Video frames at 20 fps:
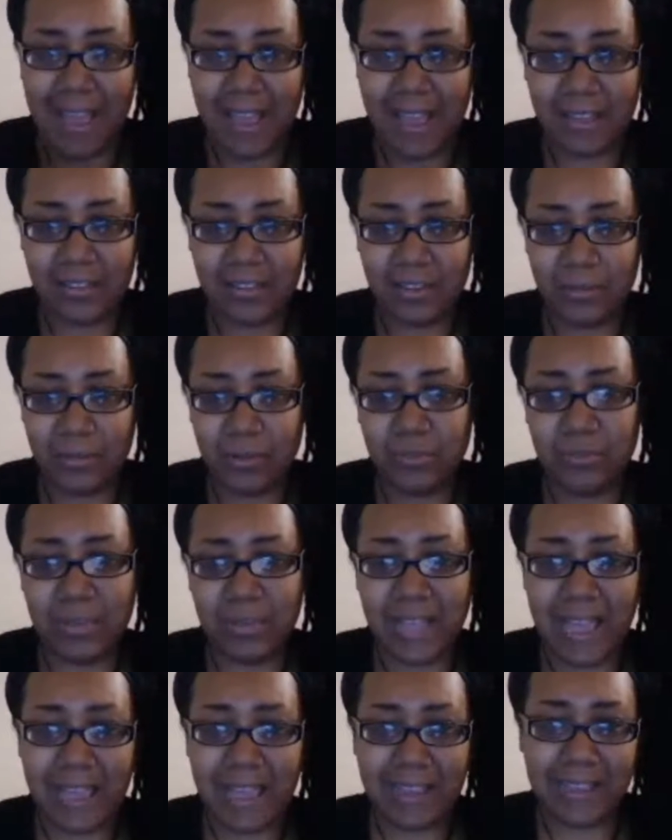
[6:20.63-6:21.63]
glass,
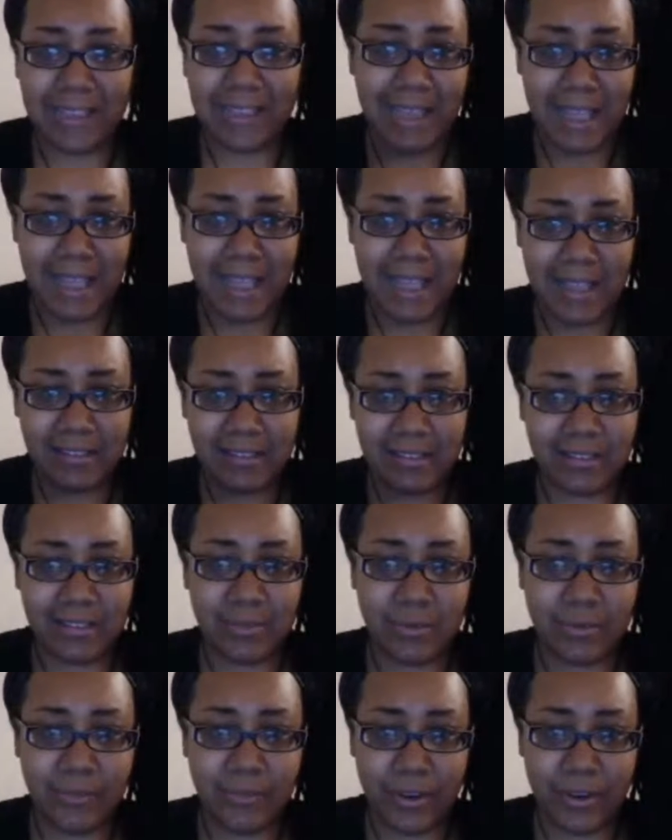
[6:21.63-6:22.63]
almost black
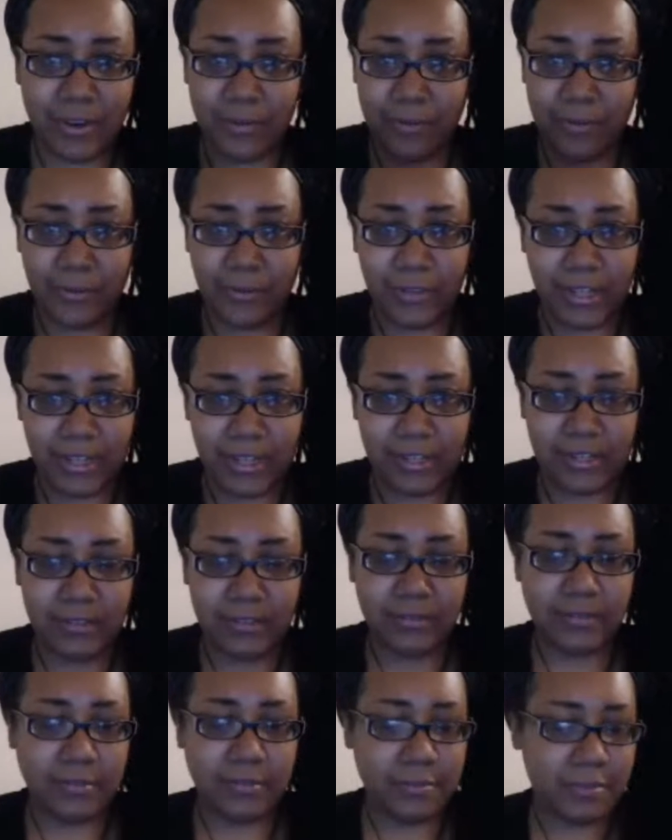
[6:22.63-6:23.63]
glass. It's very
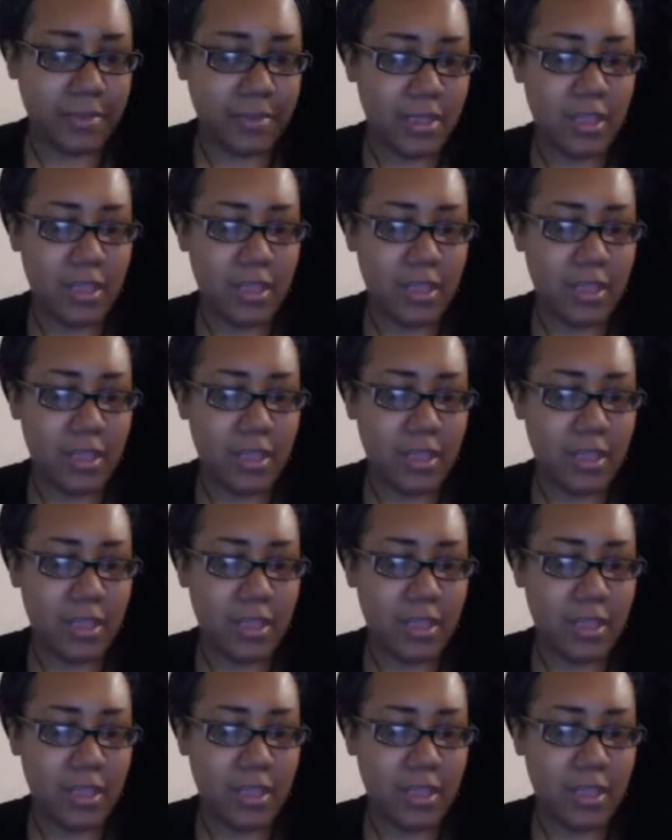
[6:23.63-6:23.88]
reflective.